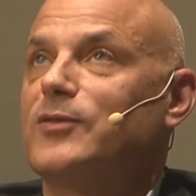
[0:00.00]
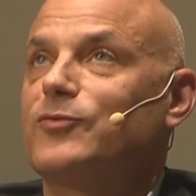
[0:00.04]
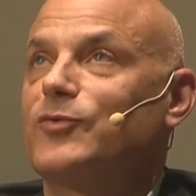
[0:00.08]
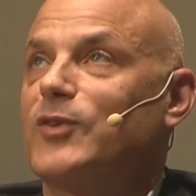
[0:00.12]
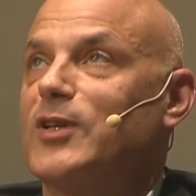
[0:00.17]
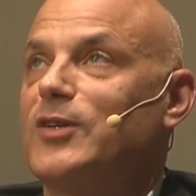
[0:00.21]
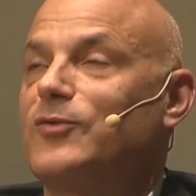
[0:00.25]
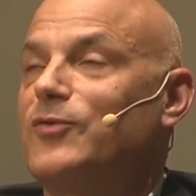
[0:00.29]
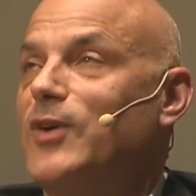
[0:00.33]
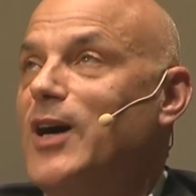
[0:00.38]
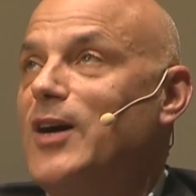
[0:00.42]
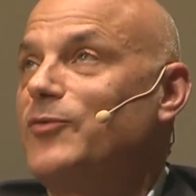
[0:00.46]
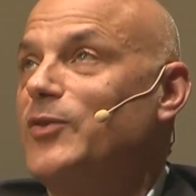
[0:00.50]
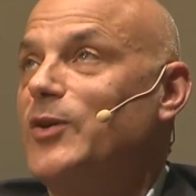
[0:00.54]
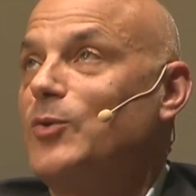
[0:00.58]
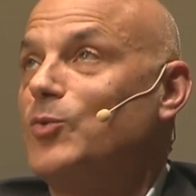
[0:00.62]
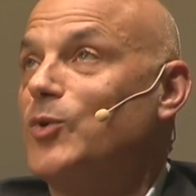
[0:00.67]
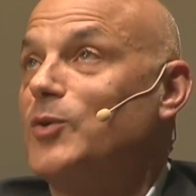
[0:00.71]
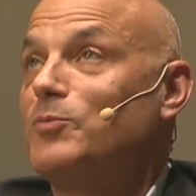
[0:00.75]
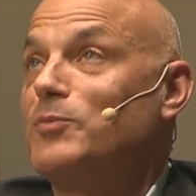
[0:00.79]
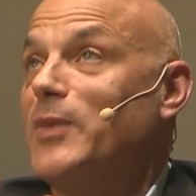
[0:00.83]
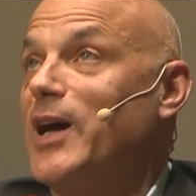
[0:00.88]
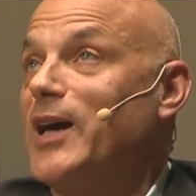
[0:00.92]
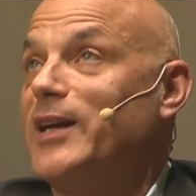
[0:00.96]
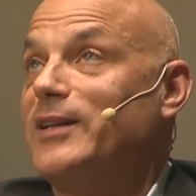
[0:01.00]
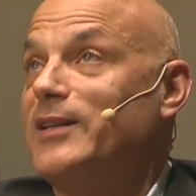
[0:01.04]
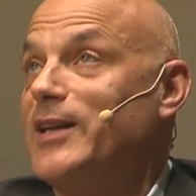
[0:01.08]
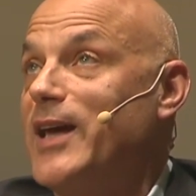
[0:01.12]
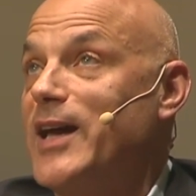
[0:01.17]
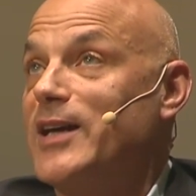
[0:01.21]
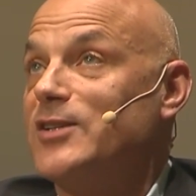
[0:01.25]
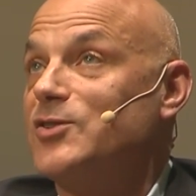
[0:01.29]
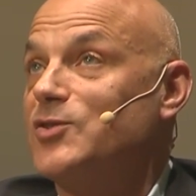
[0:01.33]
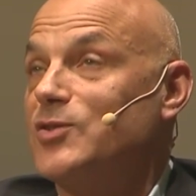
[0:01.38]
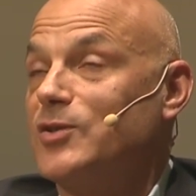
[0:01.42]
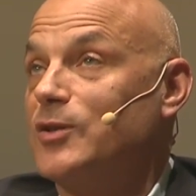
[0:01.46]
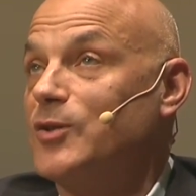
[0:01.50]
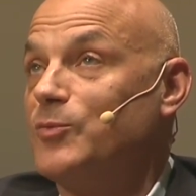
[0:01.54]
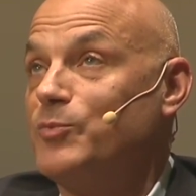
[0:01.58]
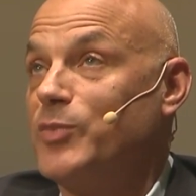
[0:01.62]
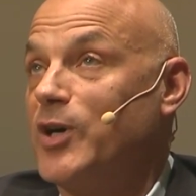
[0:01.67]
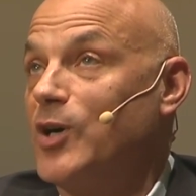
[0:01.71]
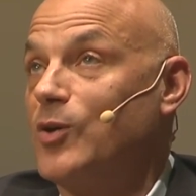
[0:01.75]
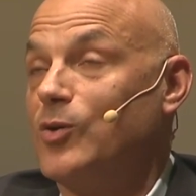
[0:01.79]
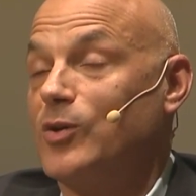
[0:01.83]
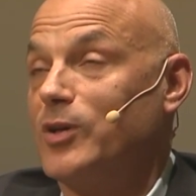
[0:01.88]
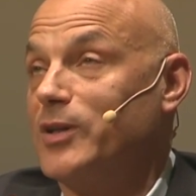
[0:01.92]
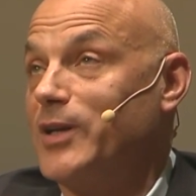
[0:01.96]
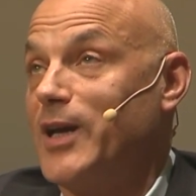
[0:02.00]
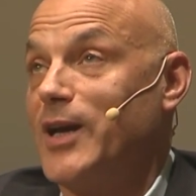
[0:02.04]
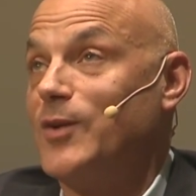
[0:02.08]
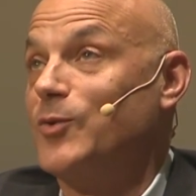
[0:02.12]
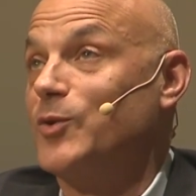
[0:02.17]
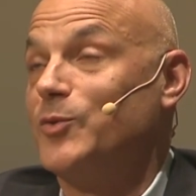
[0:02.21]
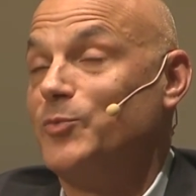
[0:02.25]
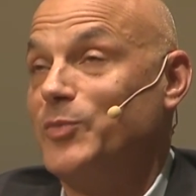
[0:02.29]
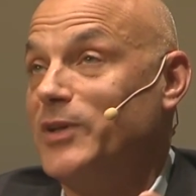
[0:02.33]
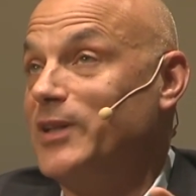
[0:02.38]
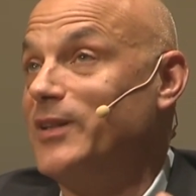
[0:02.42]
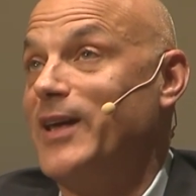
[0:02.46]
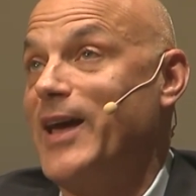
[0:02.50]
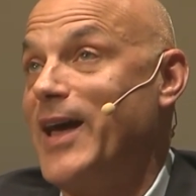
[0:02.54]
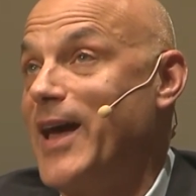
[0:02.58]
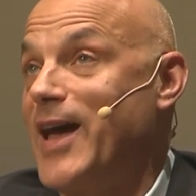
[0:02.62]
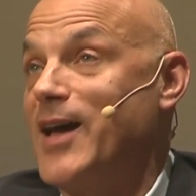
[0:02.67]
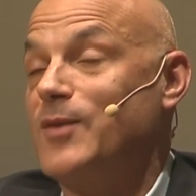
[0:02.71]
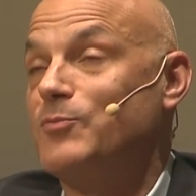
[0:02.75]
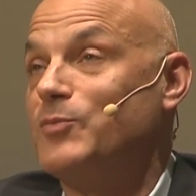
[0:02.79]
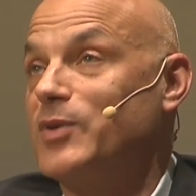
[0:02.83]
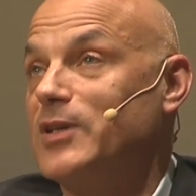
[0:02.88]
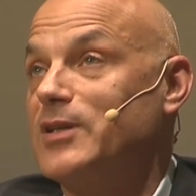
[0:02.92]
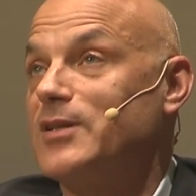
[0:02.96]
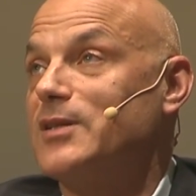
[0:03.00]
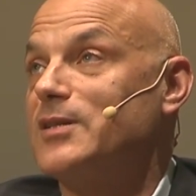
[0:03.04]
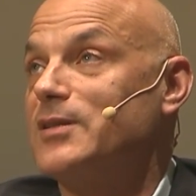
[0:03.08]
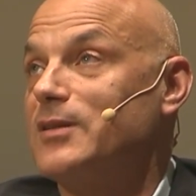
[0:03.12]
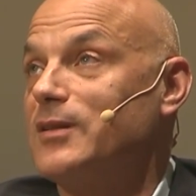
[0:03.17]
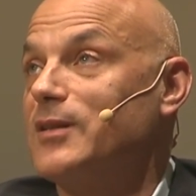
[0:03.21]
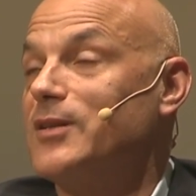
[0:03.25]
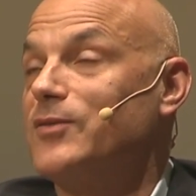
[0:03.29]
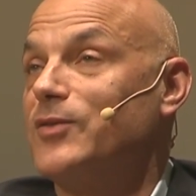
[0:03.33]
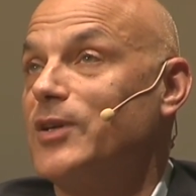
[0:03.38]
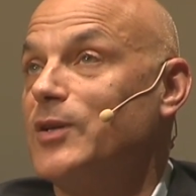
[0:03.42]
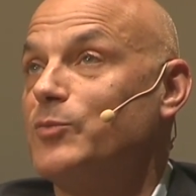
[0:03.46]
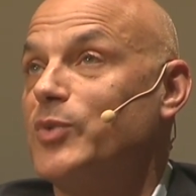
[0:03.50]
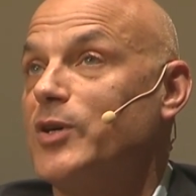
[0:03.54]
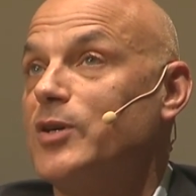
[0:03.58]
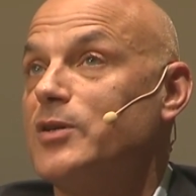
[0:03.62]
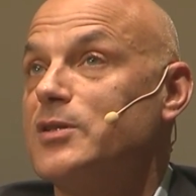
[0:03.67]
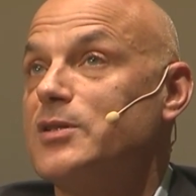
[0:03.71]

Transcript: if Cavafy were my national poet, I would be the happiest living